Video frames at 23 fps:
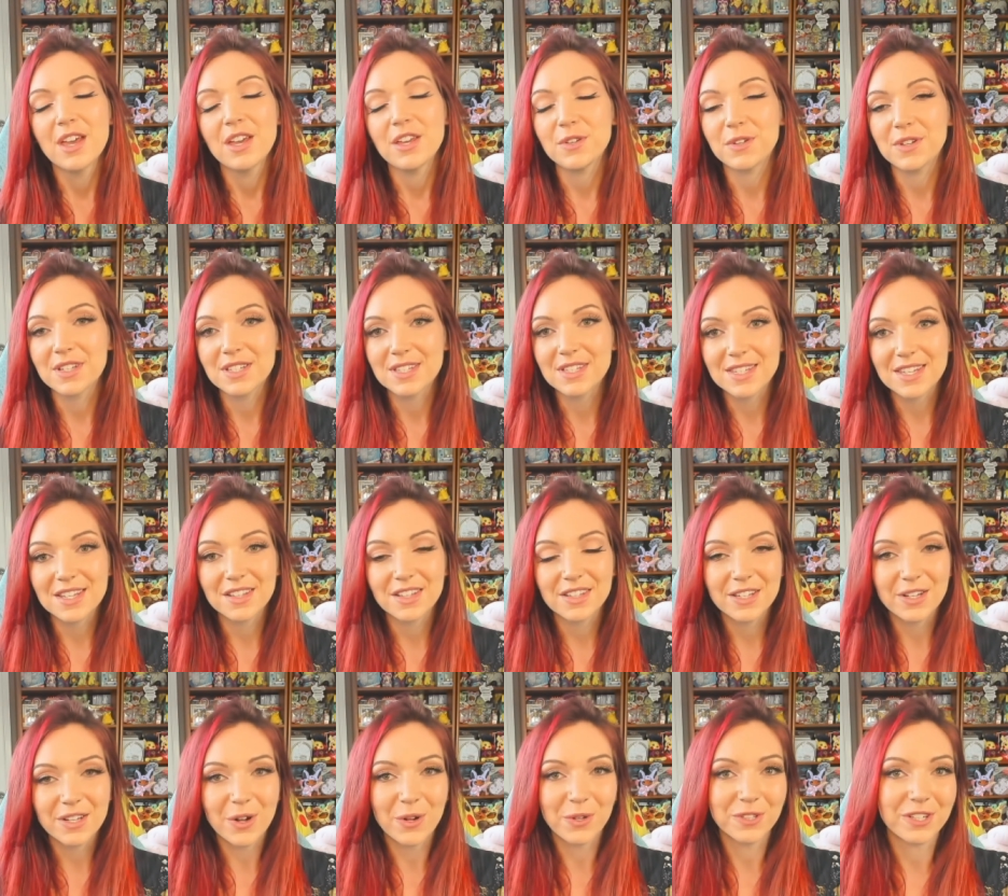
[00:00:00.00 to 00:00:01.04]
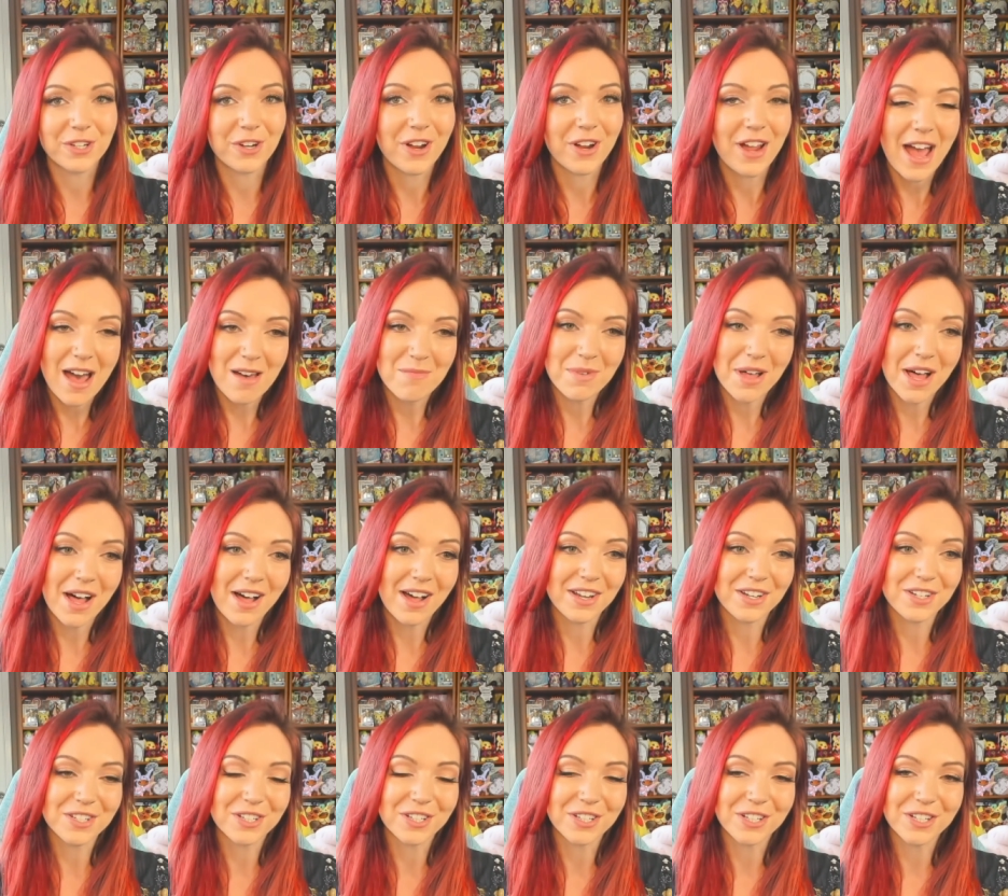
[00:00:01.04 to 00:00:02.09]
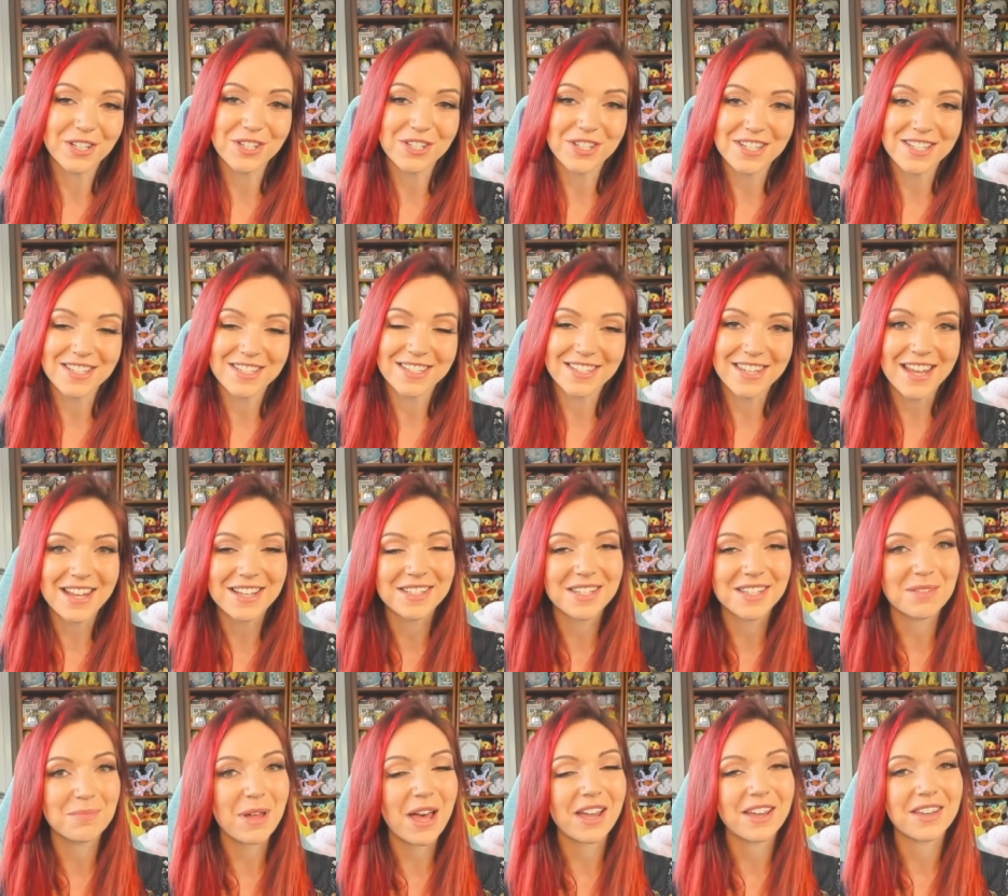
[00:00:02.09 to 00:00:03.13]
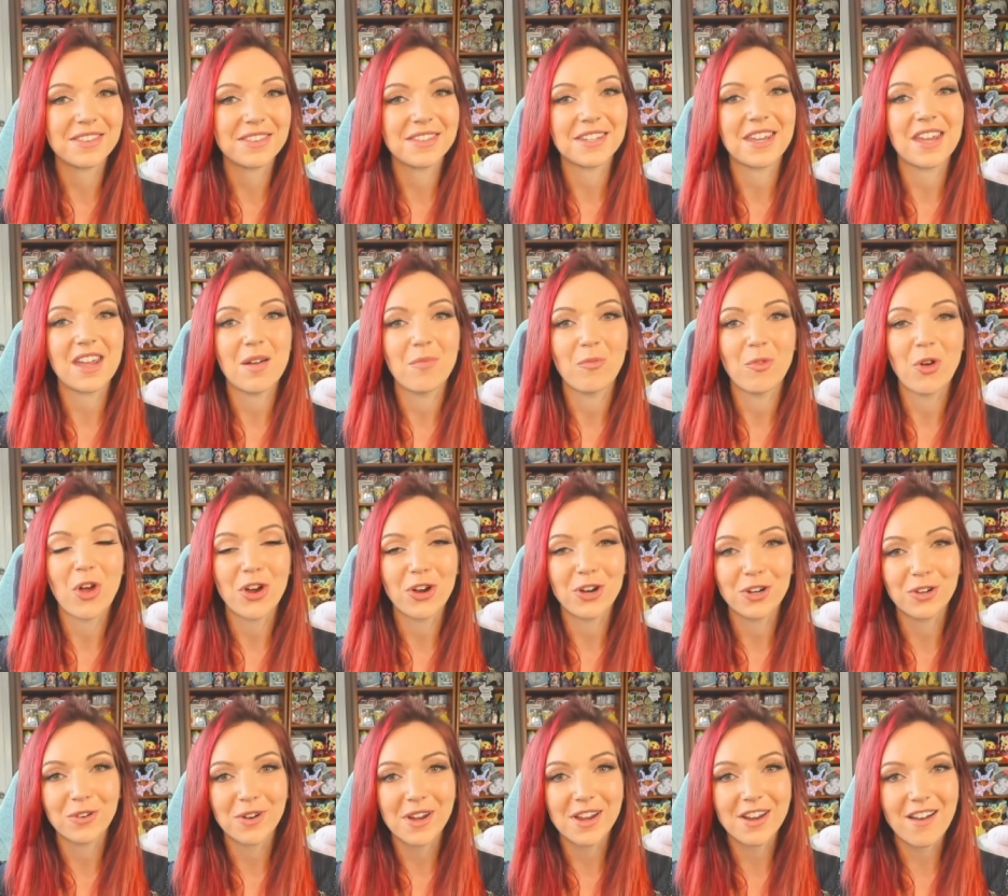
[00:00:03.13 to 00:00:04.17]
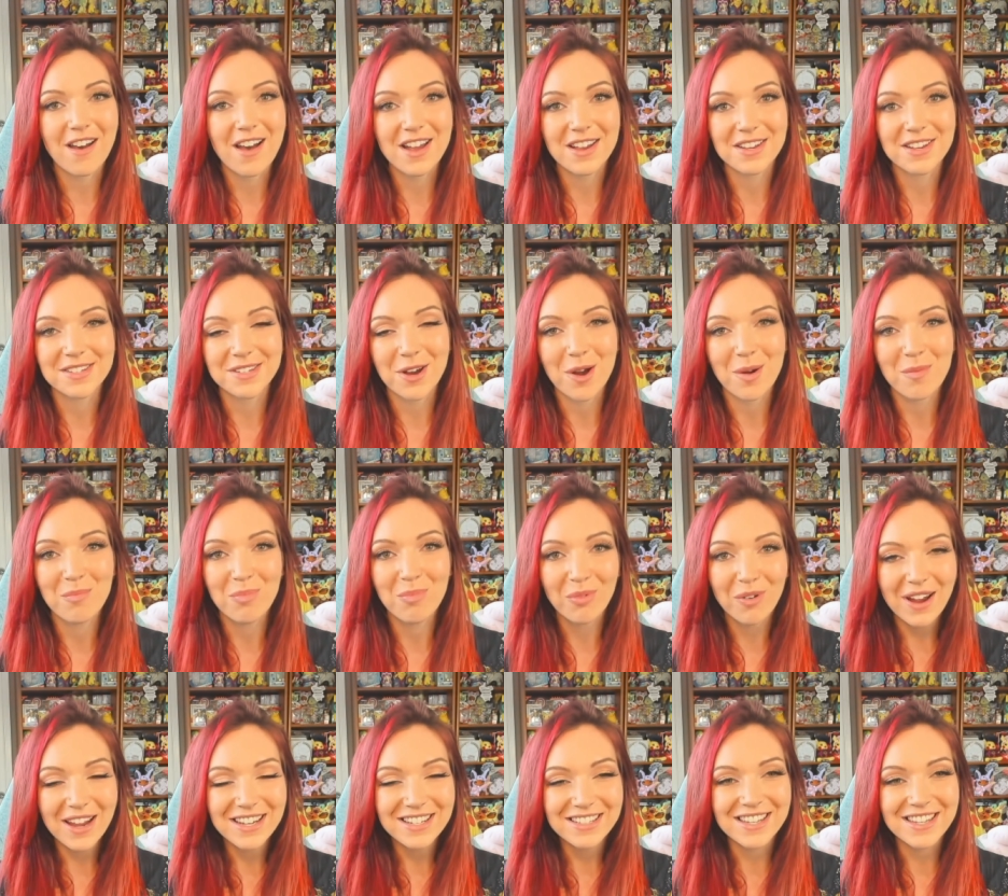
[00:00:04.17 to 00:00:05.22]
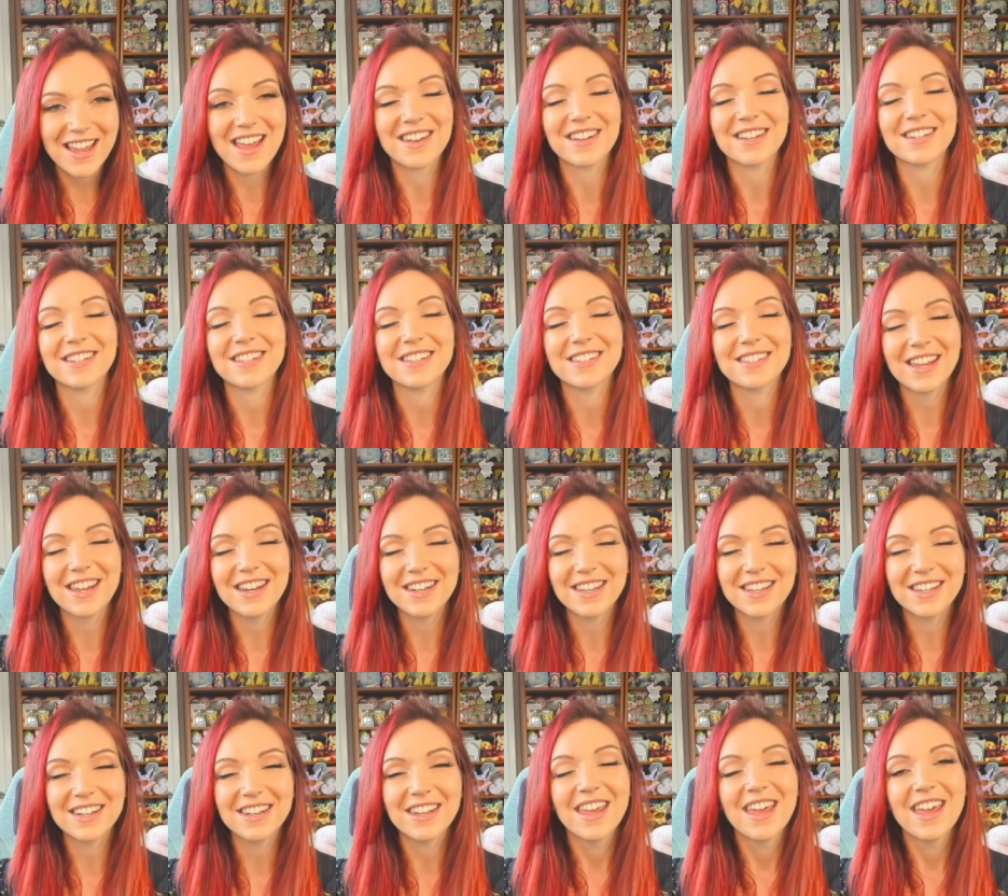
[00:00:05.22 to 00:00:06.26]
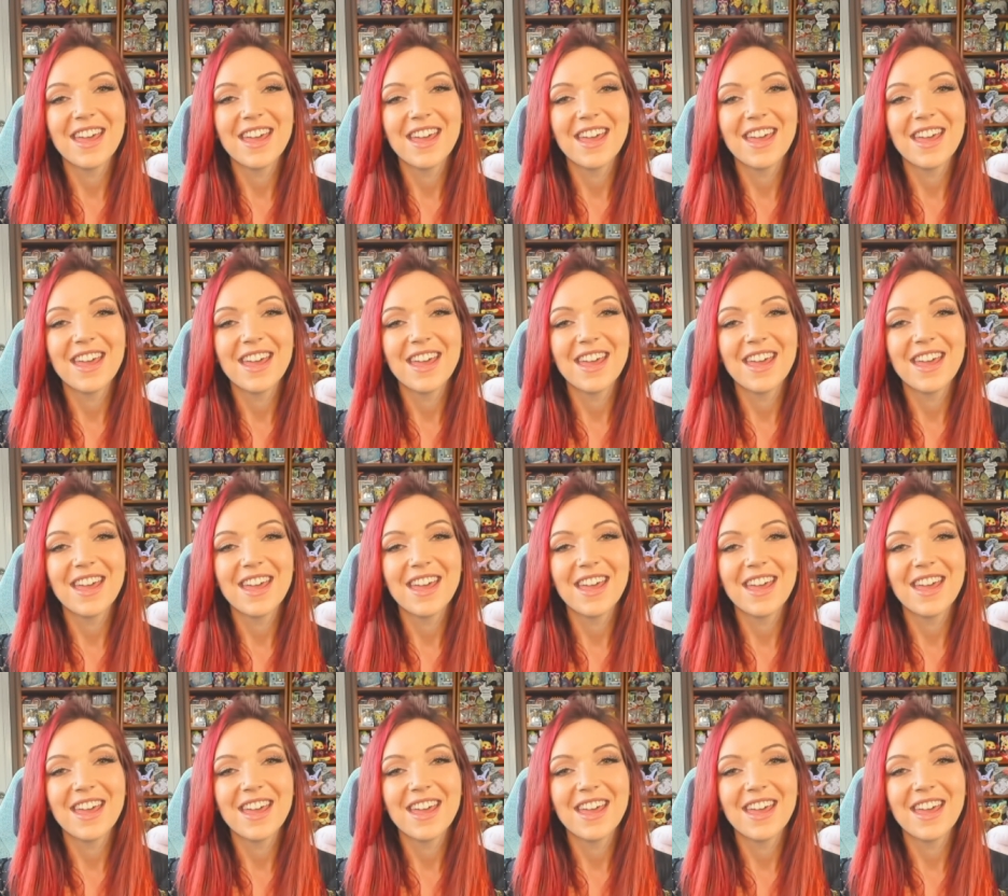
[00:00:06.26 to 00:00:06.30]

You can see Lily holding her hat behind her. She's gazing back at the camera. Her green eyes are bright and excited.